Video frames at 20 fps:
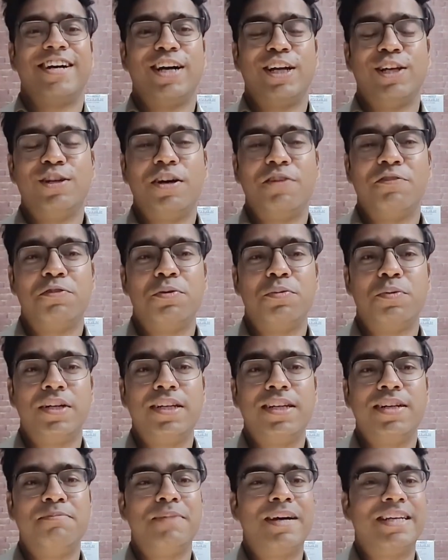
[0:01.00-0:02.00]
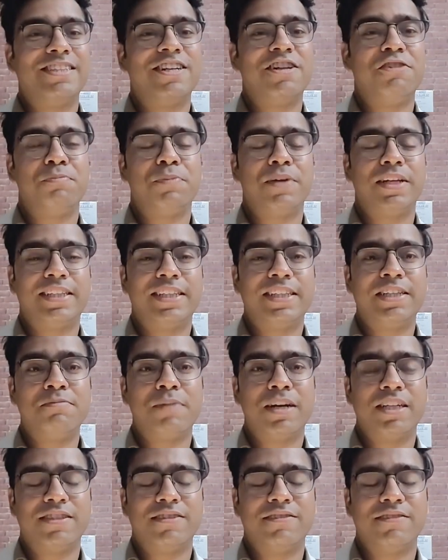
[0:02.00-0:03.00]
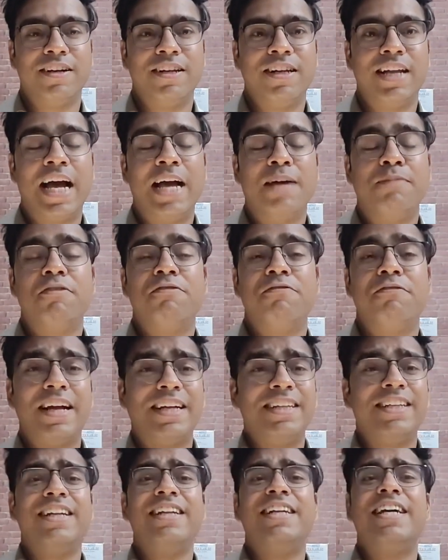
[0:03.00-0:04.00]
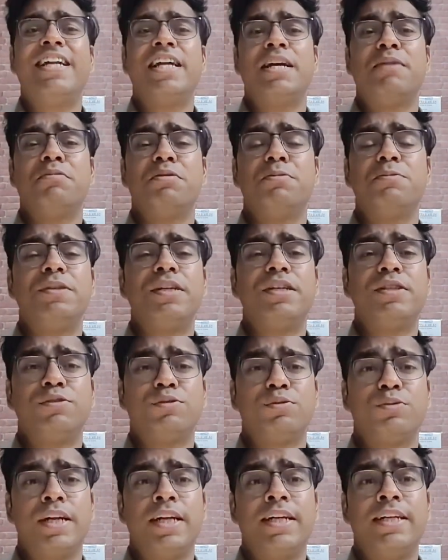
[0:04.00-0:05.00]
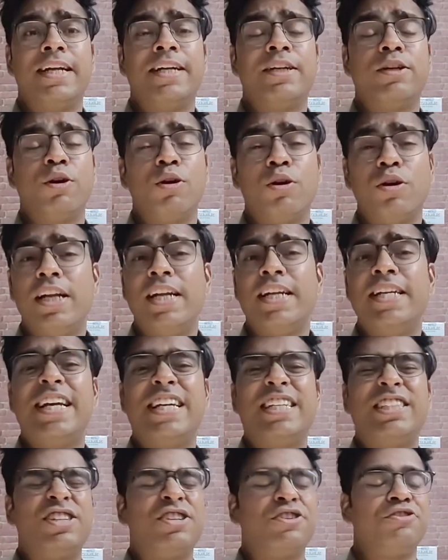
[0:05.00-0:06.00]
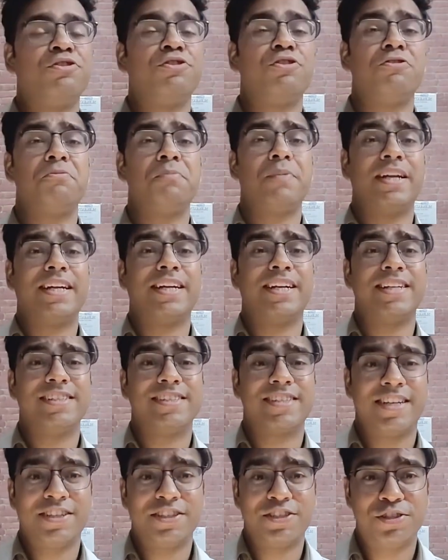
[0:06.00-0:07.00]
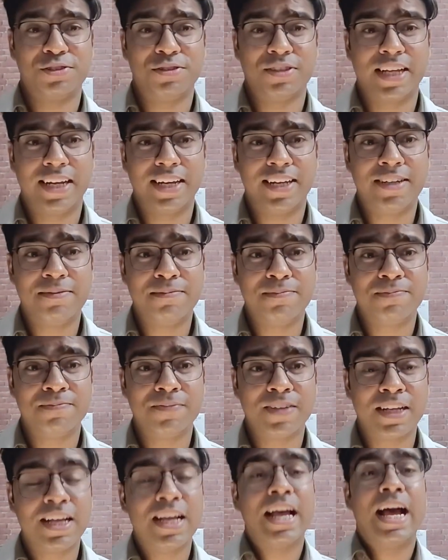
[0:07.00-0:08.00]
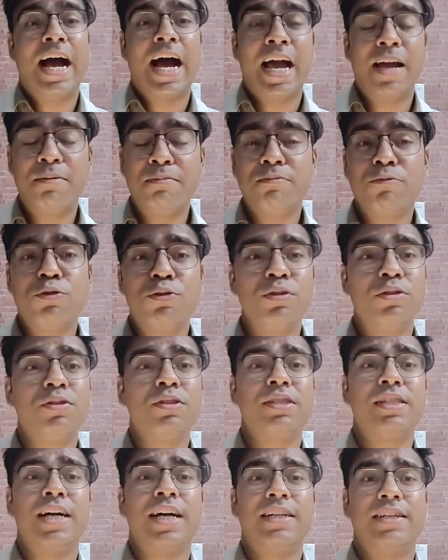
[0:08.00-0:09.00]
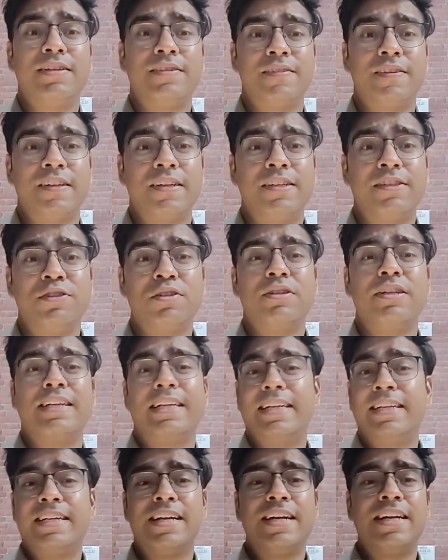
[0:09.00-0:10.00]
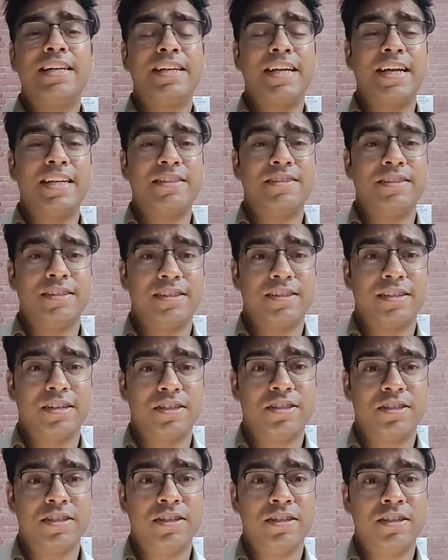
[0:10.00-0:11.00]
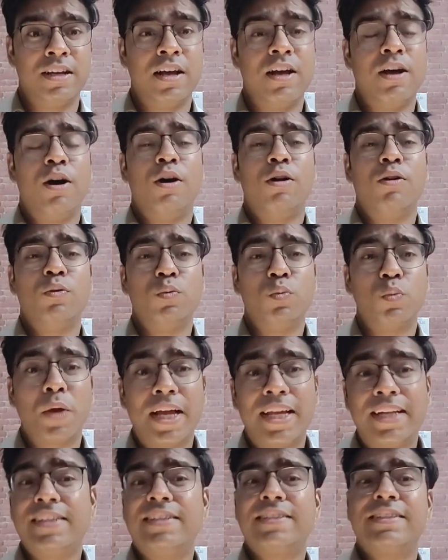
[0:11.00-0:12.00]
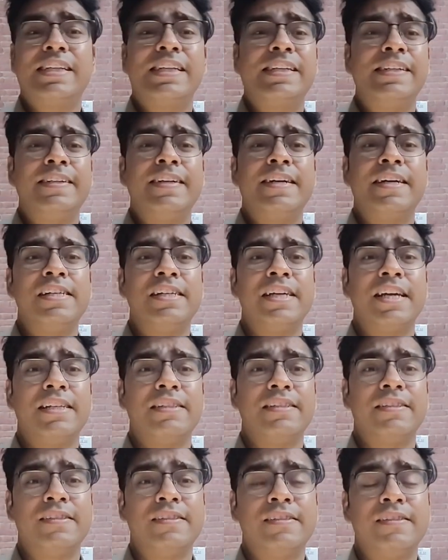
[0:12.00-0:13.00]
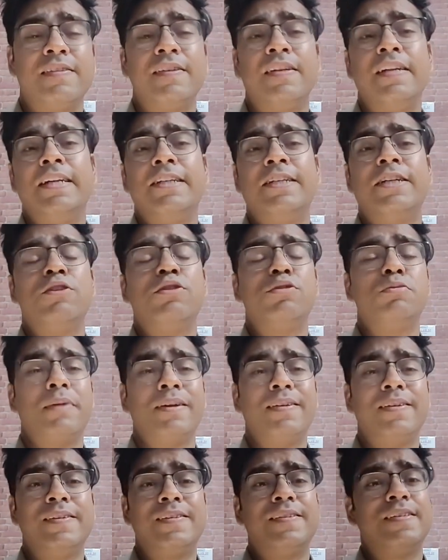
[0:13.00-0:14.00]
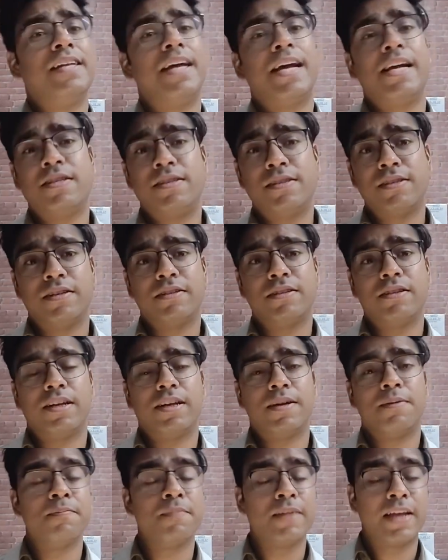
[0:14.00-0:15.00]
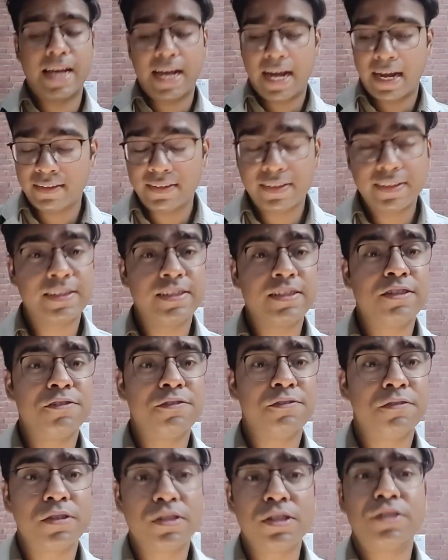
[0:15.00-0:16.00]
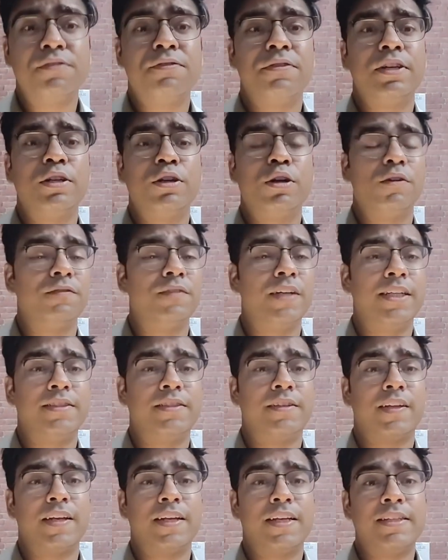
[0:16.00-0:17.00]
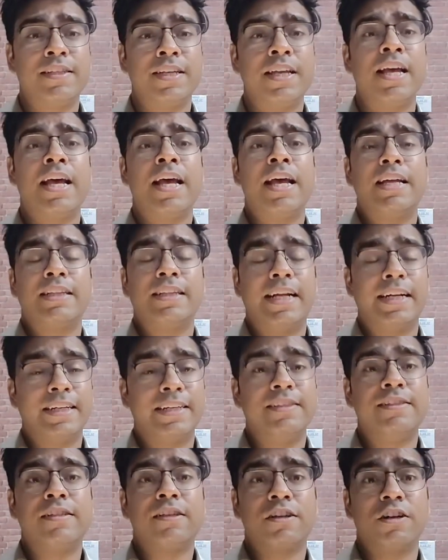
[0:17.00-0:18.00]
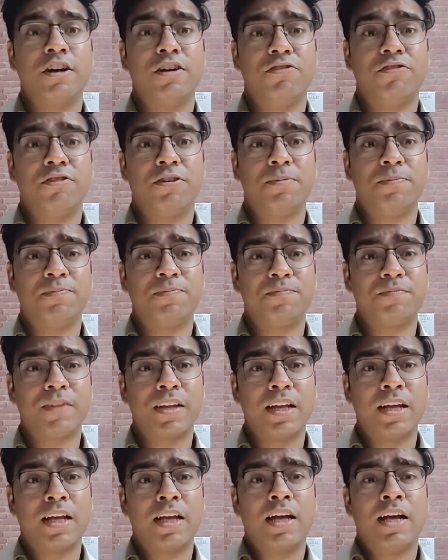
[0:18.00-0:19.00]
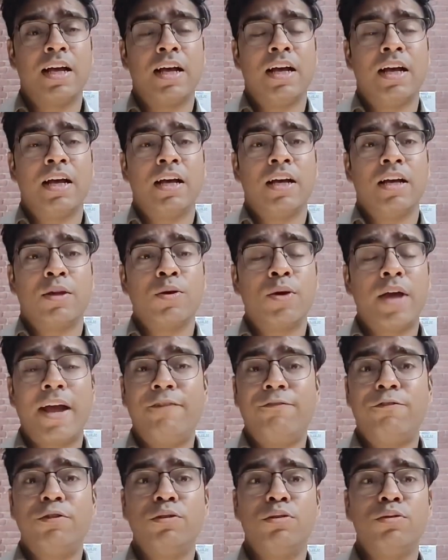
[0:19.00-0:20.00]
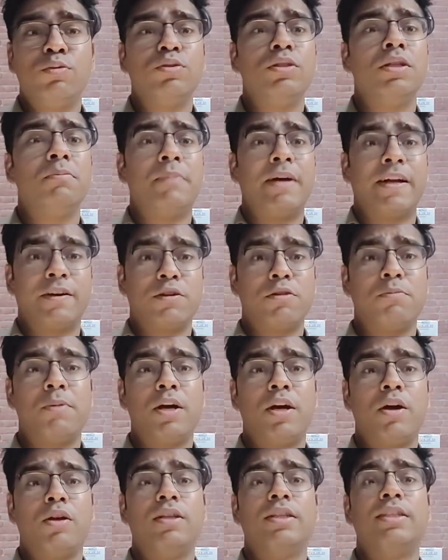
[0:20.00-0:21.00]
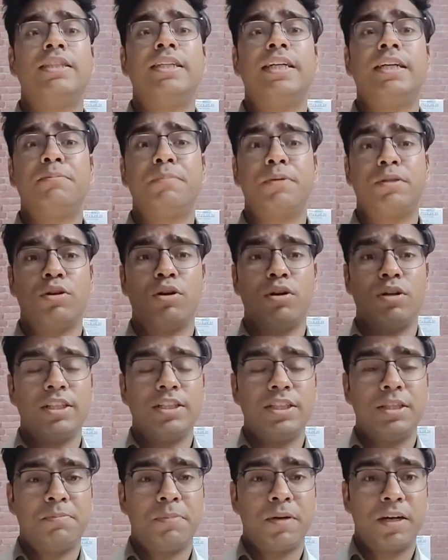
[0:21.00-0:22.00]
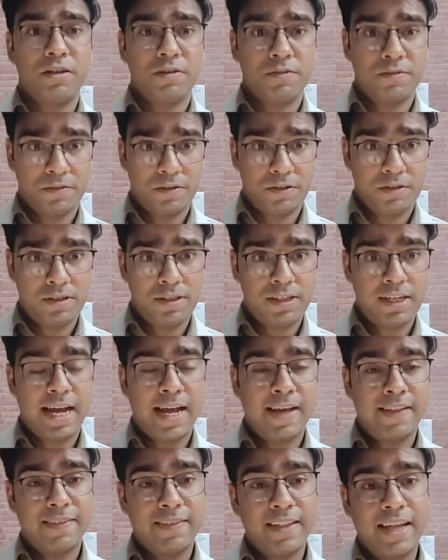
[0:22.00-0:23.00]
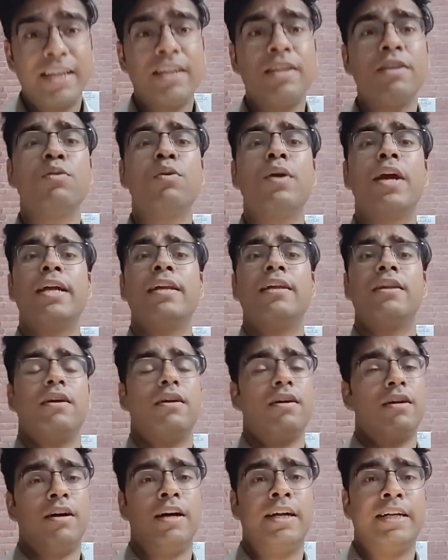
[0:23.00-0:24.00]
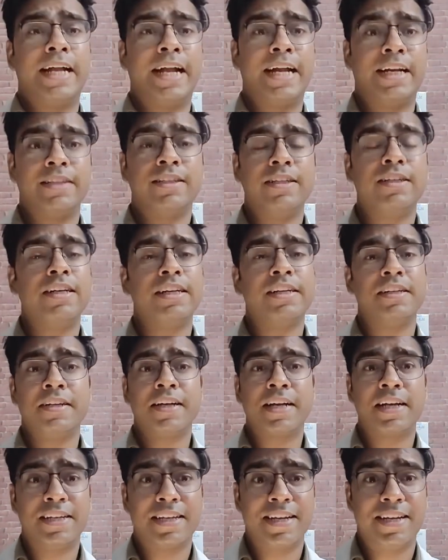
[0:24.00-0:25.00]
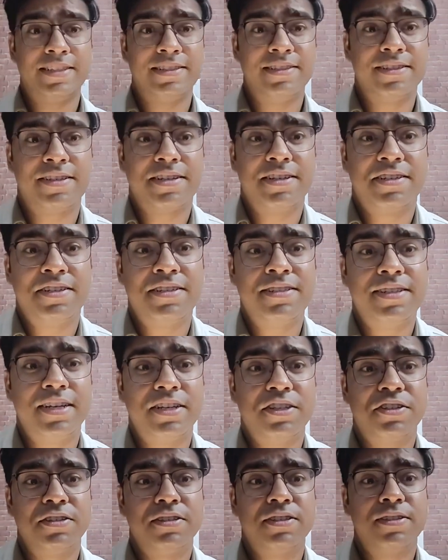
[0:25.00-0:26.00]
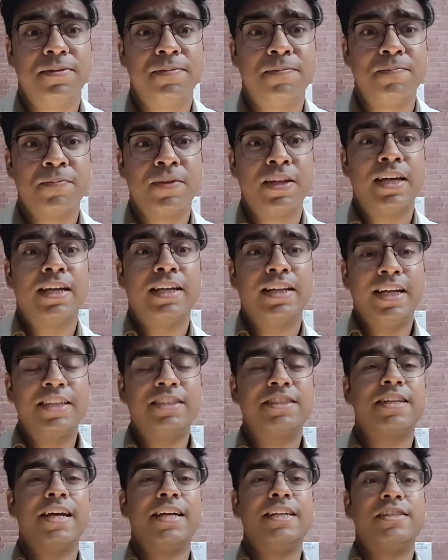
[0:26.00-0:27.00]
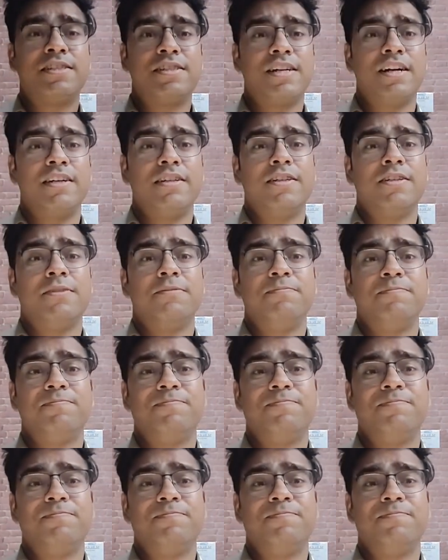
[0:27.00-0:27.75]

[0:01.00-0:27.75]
Hello everyone, myself Prateek Machiwal. I am a final year MBBS student at All India Institute of Medical Science, New Delhi. I am going to start a series on clinical case discussion on various clinical cases related to medicine and surgery. And this is the first video of that series, that is cough. You have to do the microbiology and pathology part first, and then you can attend the clinical case discussion sessions. Let's get started.